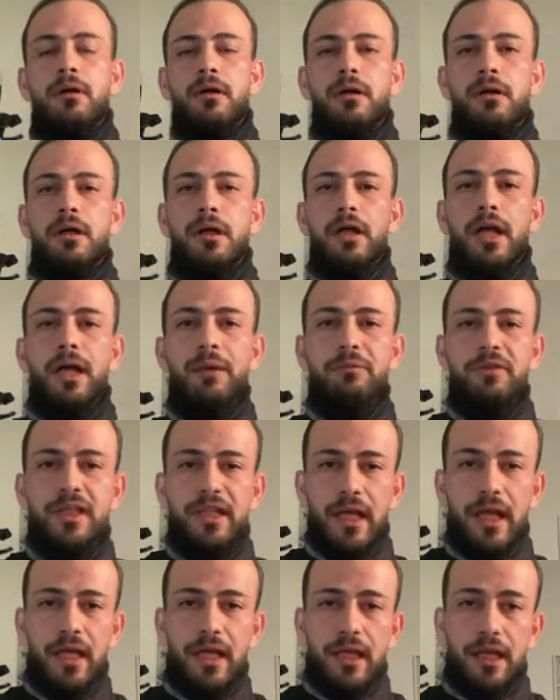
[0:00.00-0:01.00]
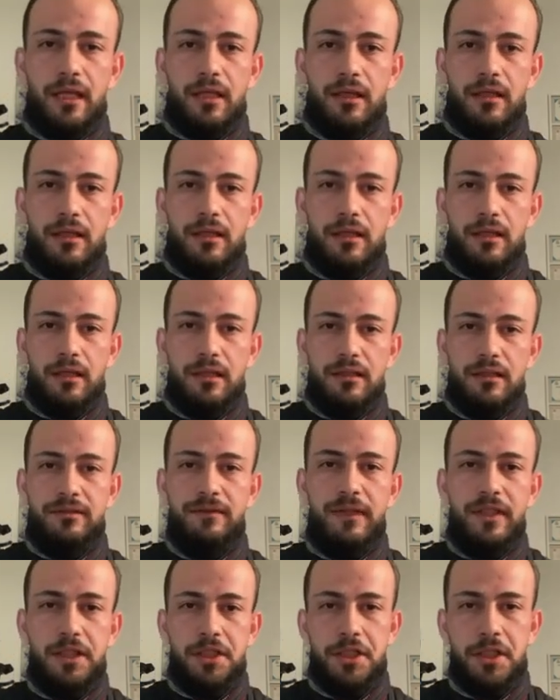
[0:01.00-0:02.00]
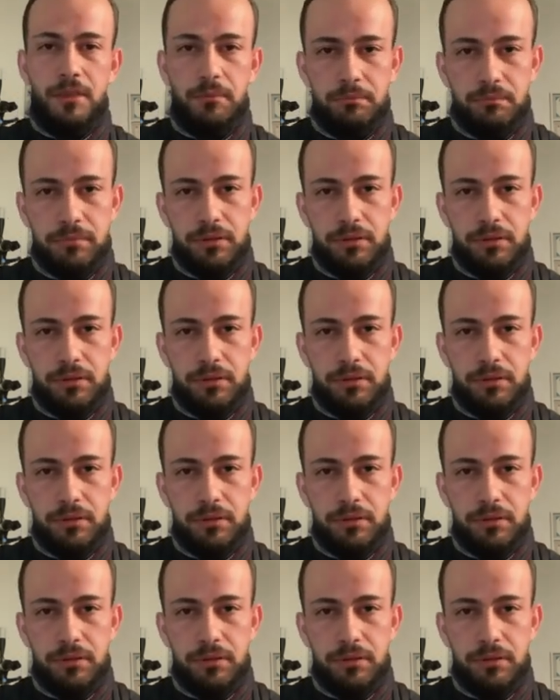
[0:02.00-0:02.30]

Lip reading: MTA is very cheap.